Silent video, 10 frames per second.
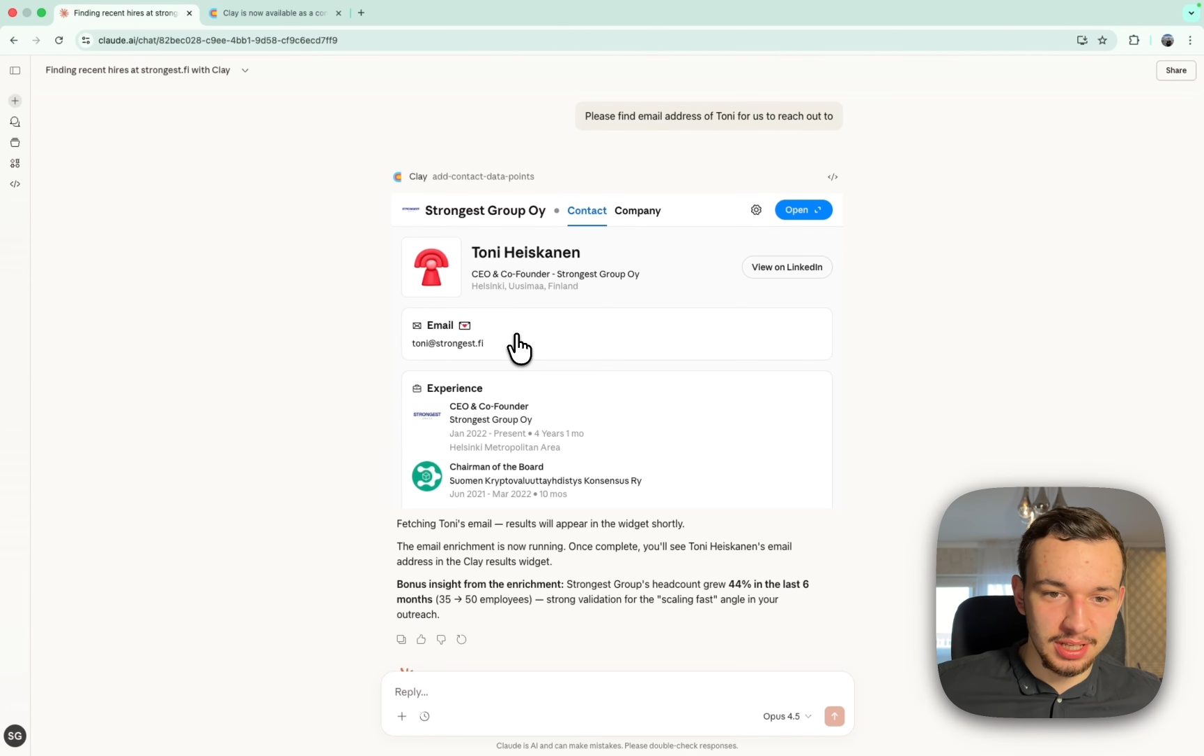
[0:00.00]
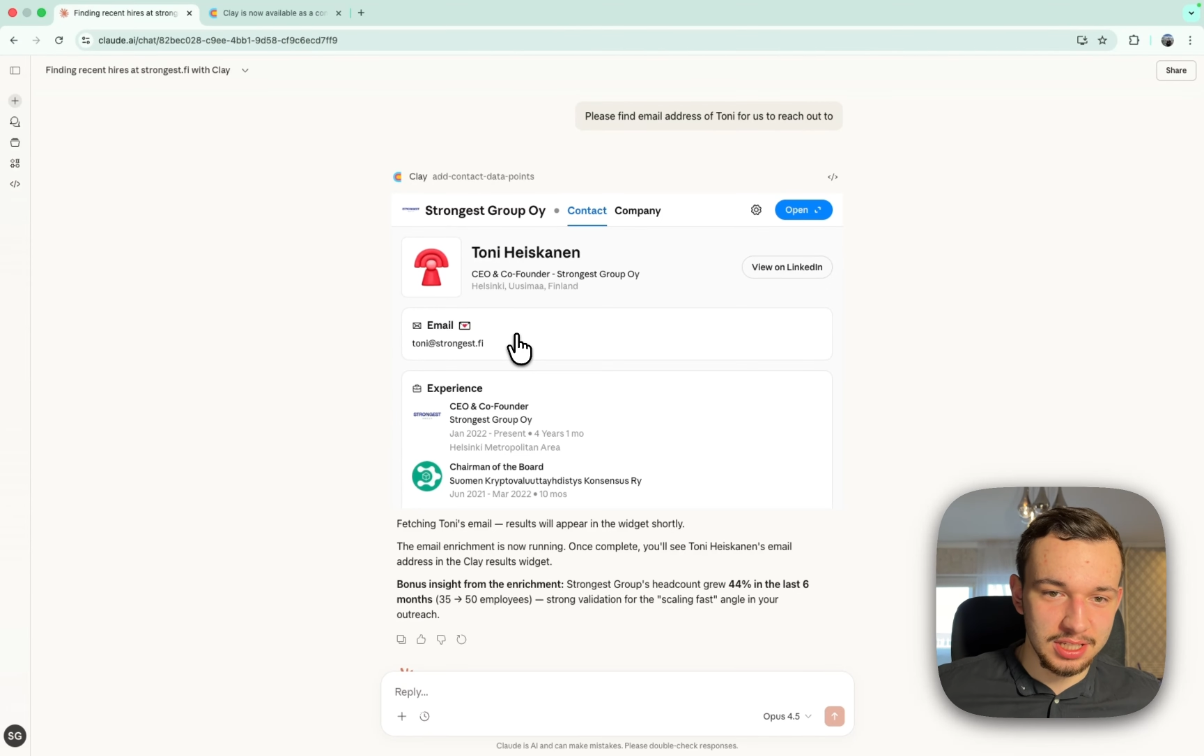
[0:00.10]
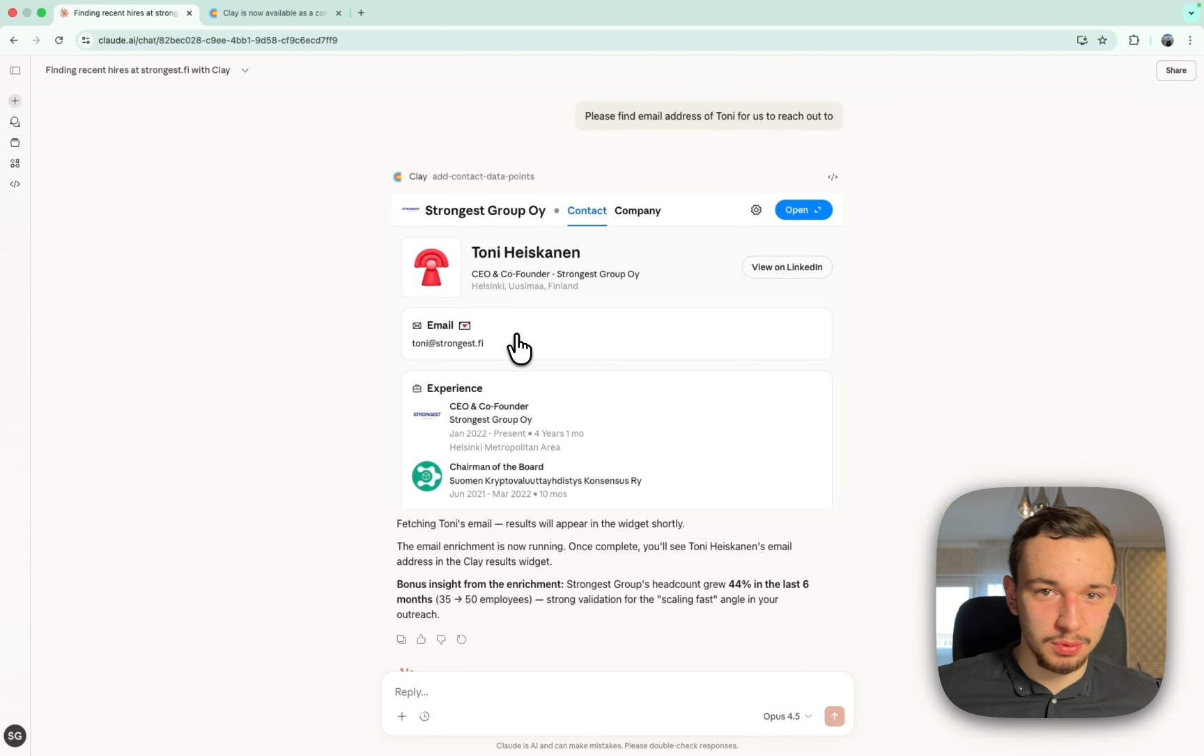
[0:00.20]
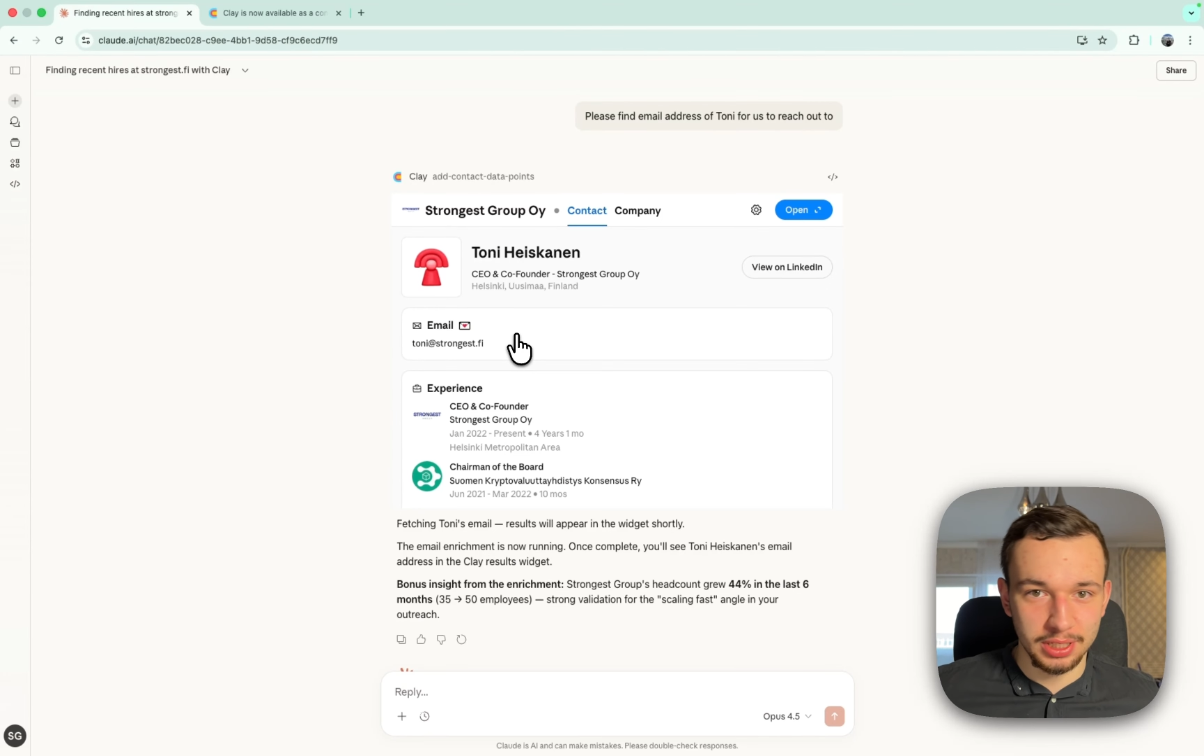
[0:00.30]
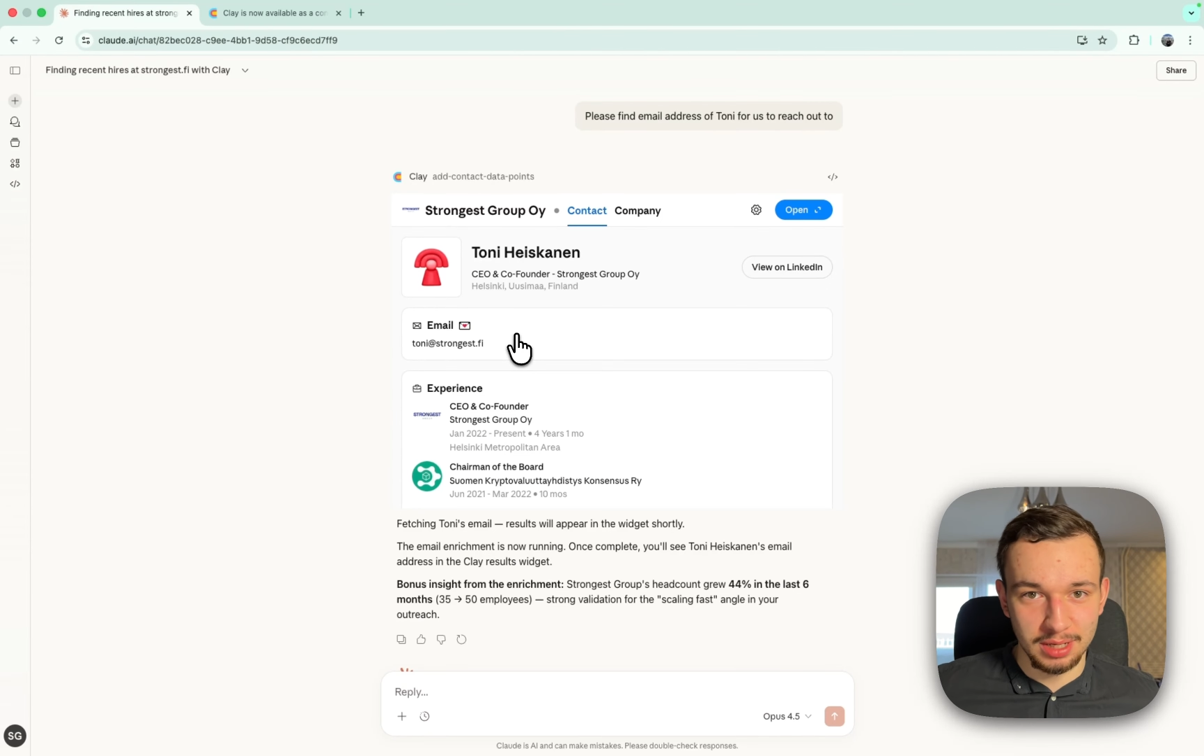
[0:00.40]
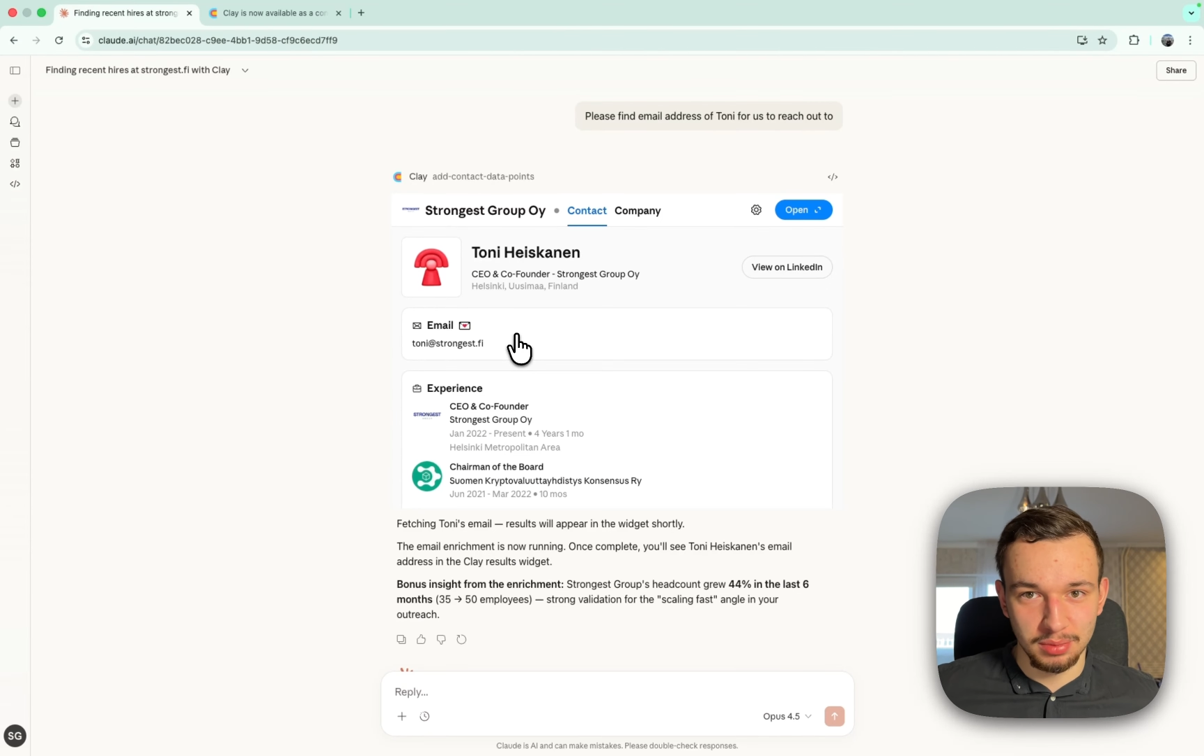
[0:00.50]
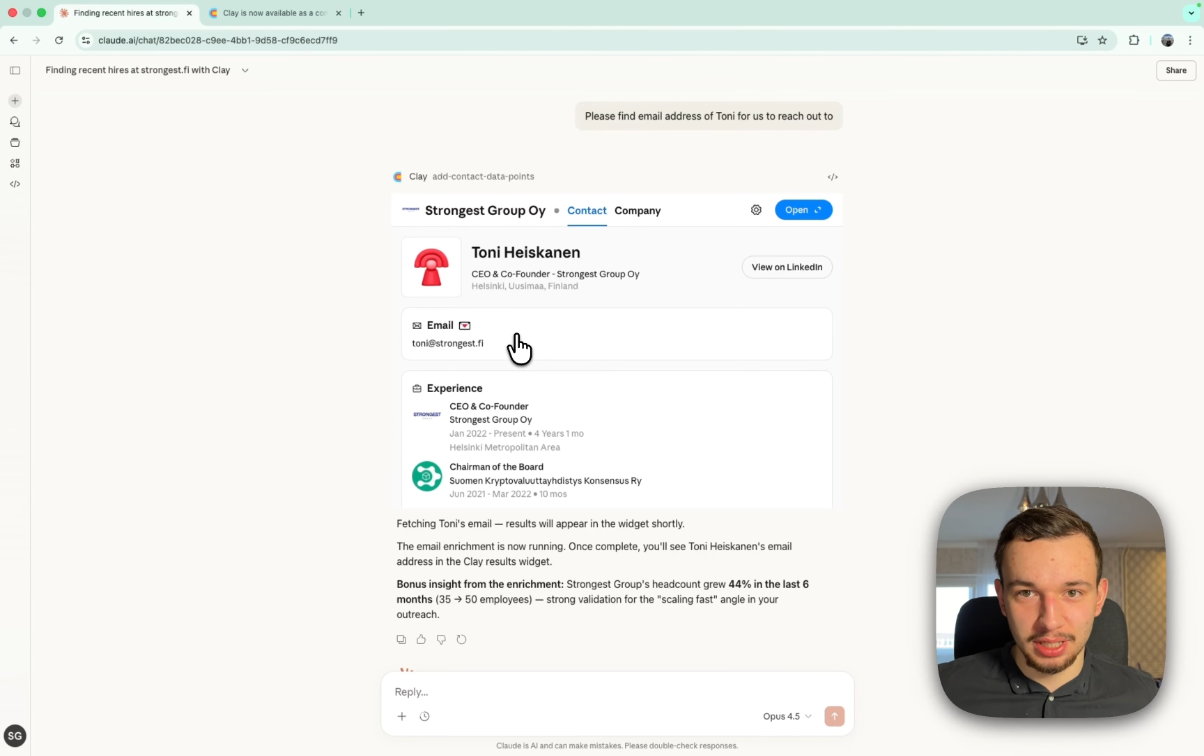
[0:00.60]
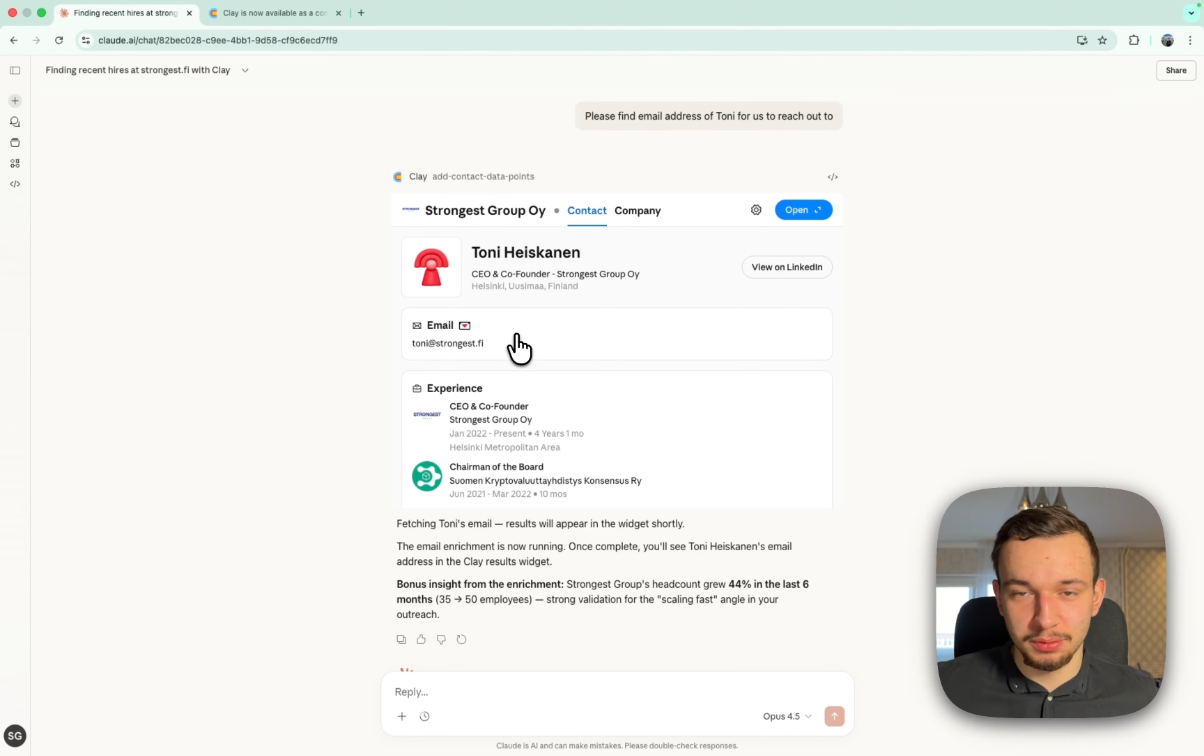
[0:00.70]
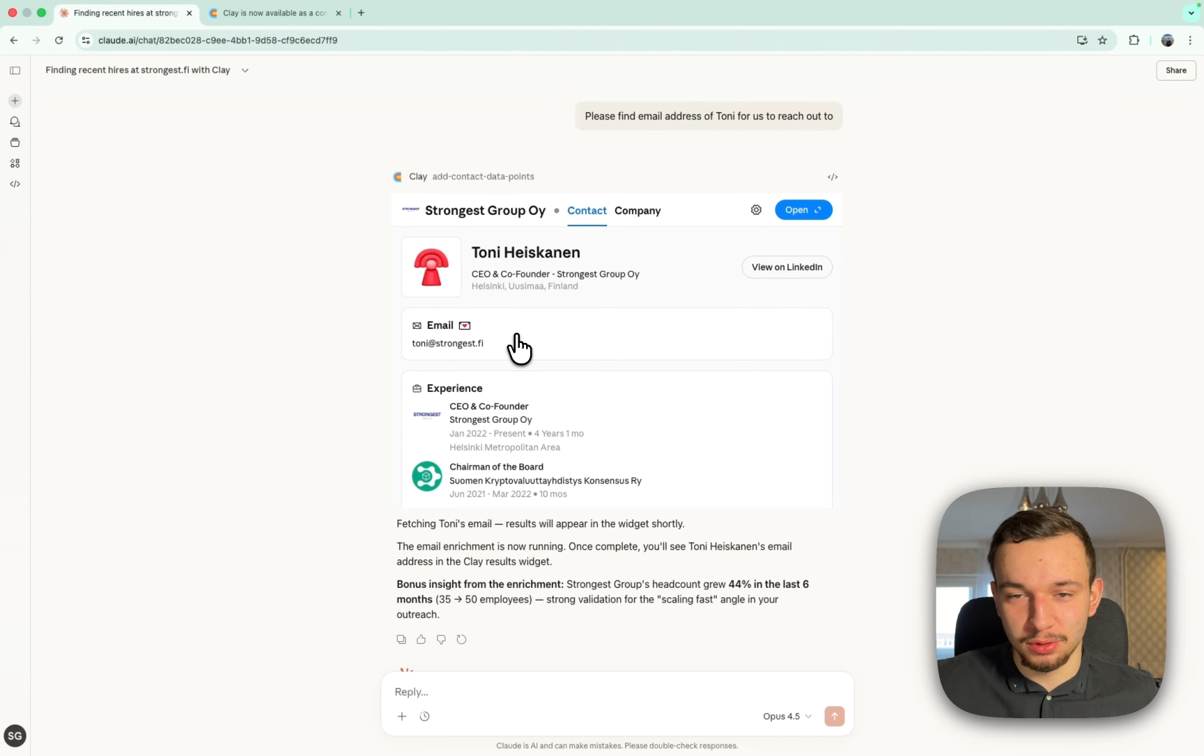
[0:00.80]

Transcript: That's what I believe